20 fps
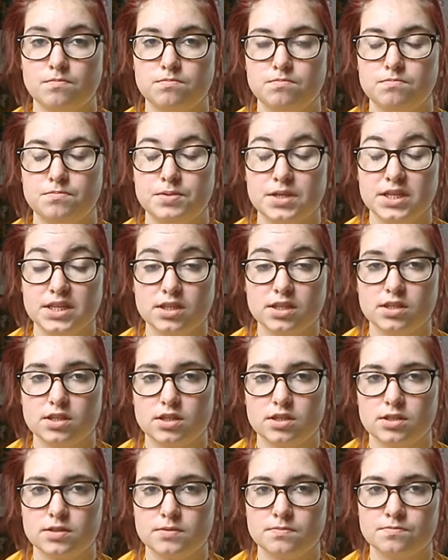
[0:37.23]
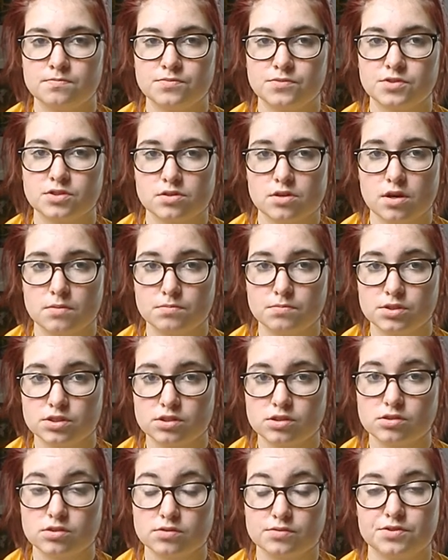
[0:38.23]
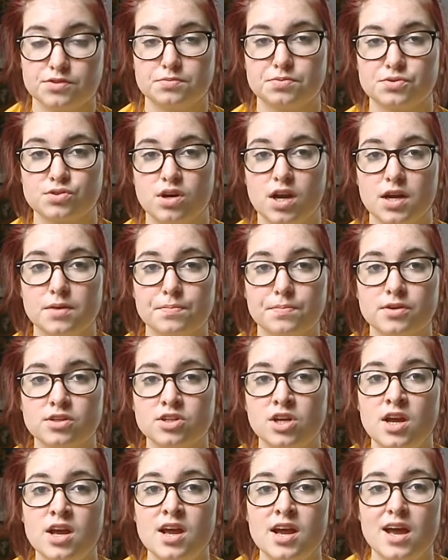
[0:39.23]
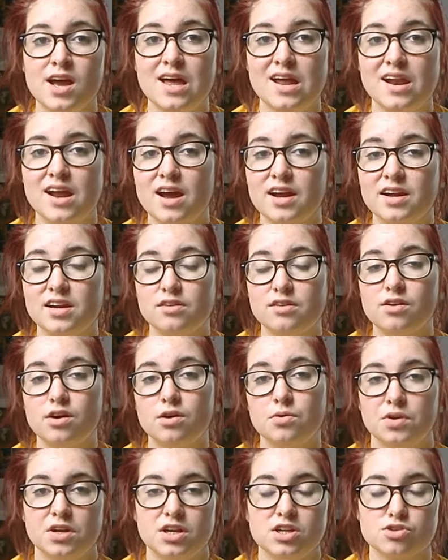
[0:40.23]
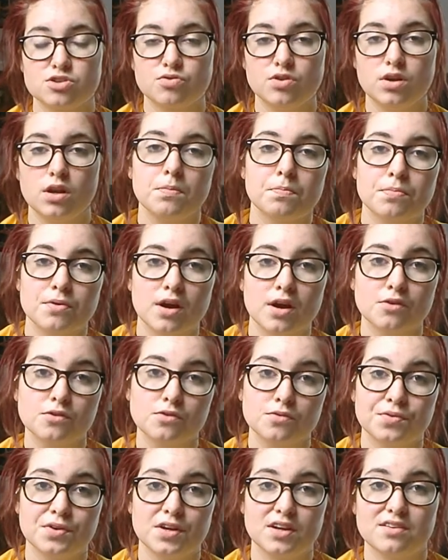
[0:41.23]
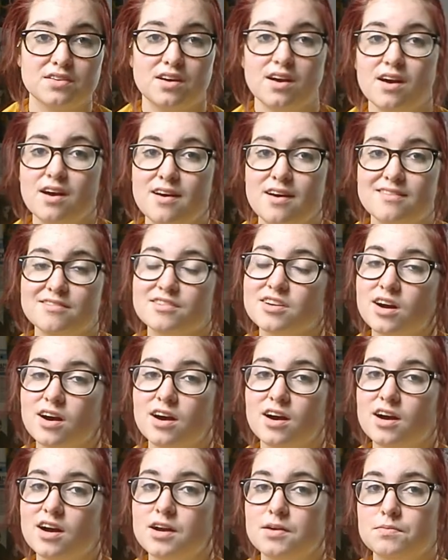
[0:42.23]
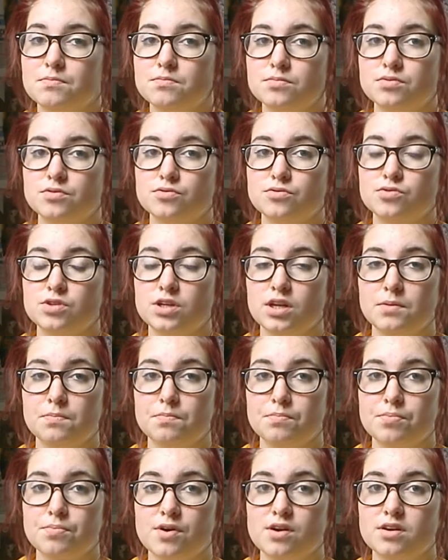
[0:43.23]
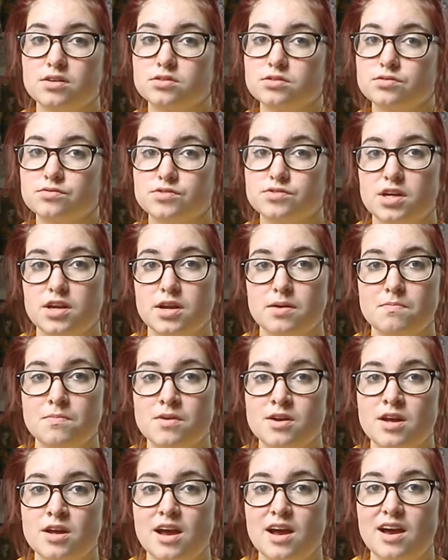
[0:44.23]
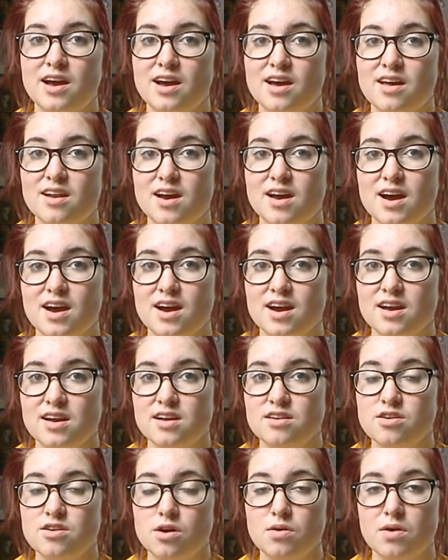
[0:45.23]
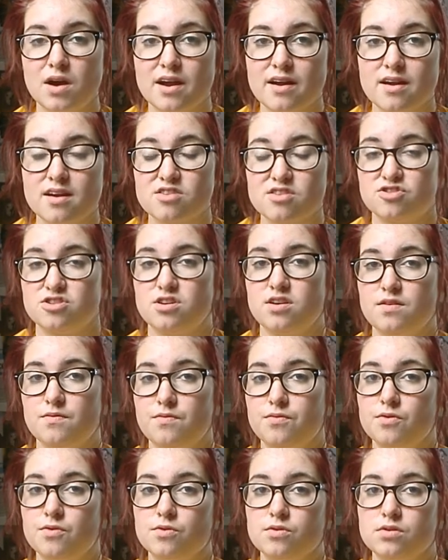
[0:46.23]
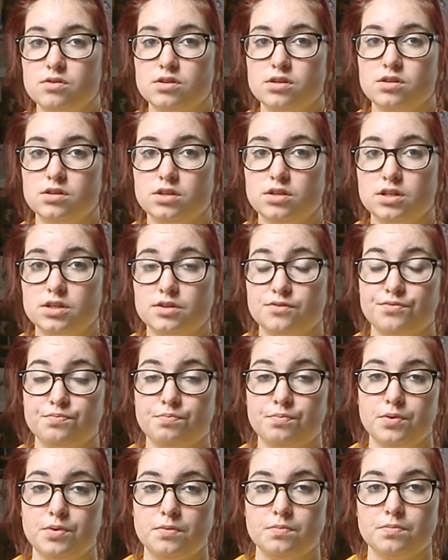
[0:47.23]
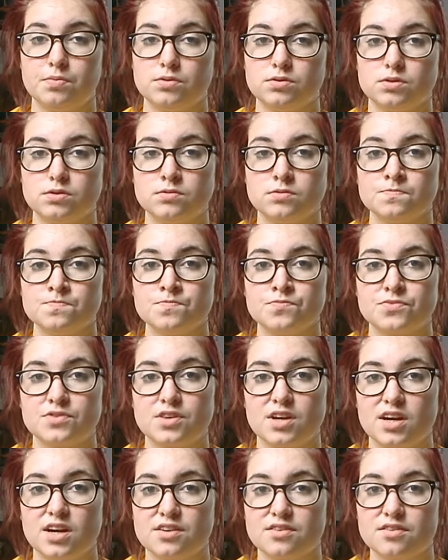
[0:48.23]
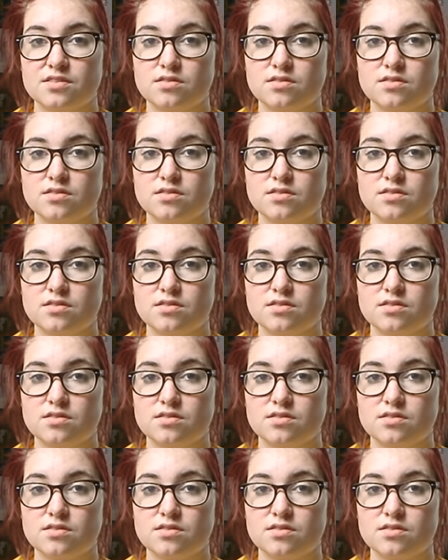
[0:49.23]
big number of subscribers, and I know he is really proud of it, and I'm really proud of him. And I know I can say for a lot of people that